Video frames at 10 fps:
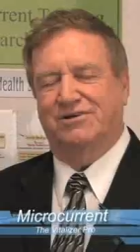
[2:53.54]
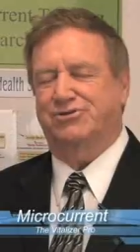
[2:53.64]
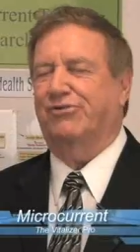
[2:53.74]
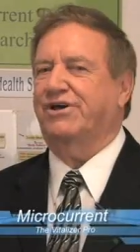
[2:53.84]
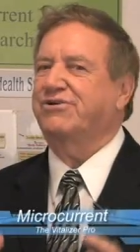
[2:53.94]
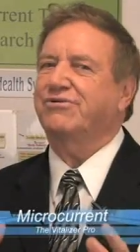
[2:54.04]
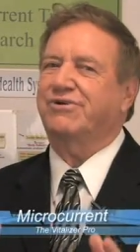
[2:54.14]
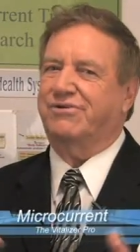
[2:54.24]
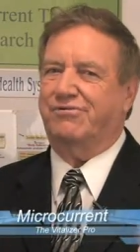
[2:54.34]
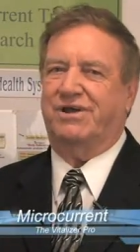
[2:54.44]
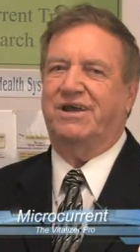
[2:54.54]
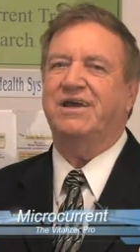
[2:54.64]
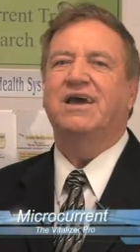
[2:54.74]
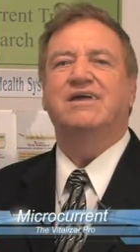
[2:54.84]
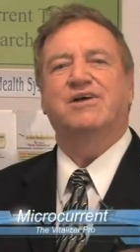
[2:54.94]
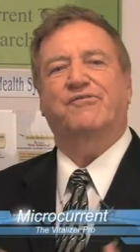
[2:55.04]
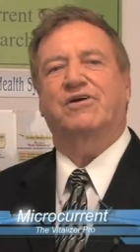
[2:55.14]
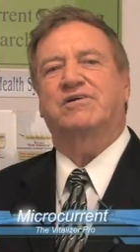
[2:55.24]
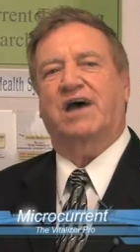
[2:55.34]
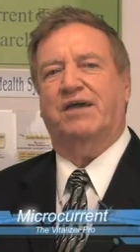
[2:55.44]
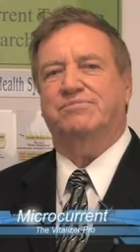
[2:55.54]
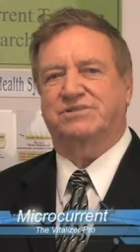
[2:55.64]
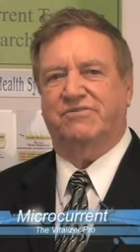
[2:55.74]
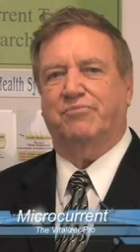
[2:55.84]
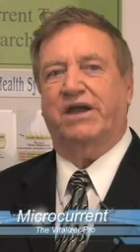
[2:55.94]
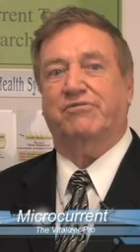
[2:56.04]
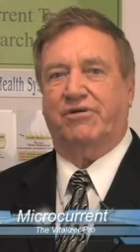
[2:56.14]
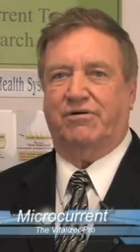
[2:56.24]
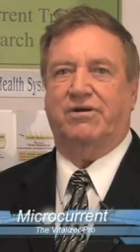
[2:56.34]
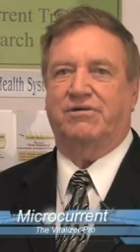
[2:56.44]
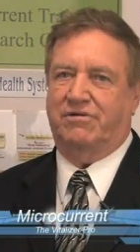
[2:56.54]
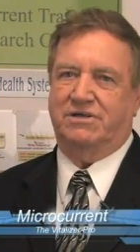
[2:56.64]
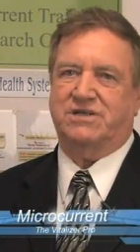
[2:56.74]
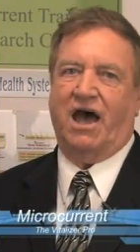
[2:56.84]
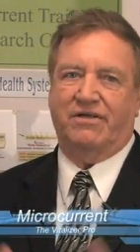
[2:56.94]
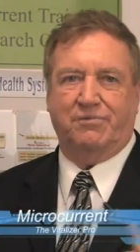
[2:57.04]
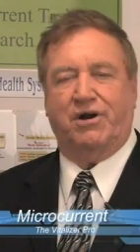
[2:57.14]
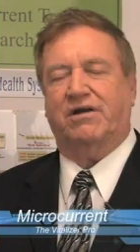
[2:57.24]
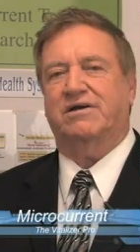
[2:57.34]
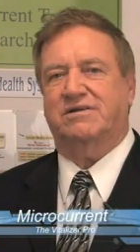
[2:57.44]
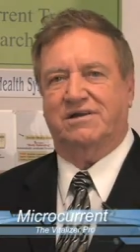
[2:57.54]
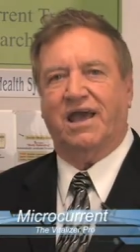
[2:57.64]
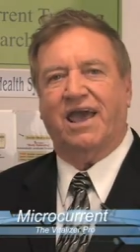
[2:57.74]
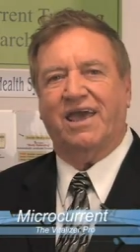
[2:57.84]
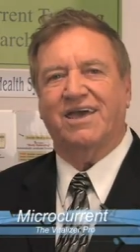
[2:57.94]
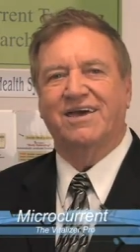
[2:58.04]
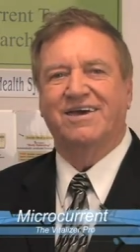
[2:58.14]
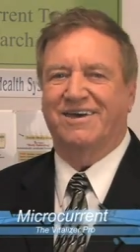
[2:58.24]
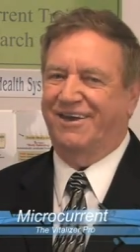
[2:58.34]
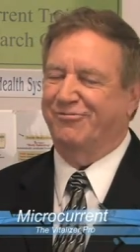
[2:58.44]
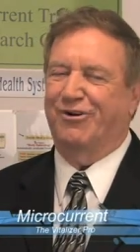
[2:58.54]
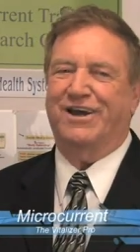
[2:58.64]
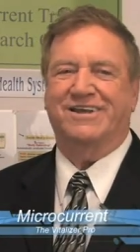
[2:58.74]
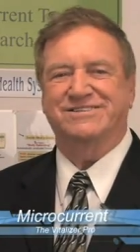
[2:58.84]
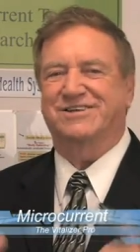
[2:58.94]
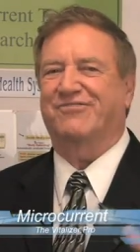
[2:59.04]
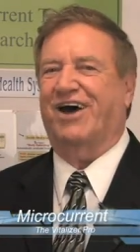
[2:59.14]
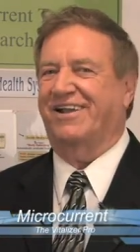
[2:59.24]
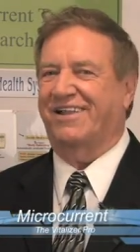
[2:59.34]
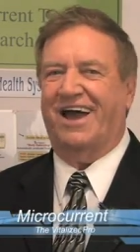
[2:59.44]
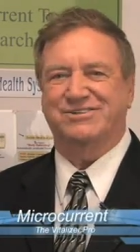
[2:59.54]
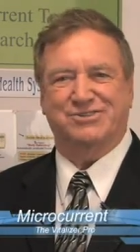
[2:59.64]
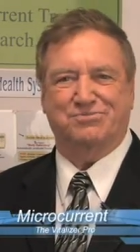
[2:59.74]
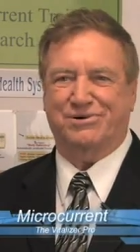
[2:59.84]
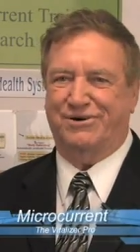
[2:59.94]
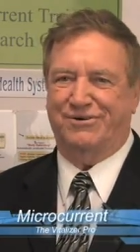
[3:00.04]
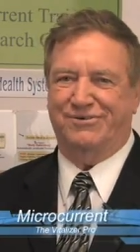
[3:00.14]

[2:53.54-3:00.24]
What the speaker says: only 2 or 3 different types of microcurrent units on the market today. One is the Vitalizer Pro.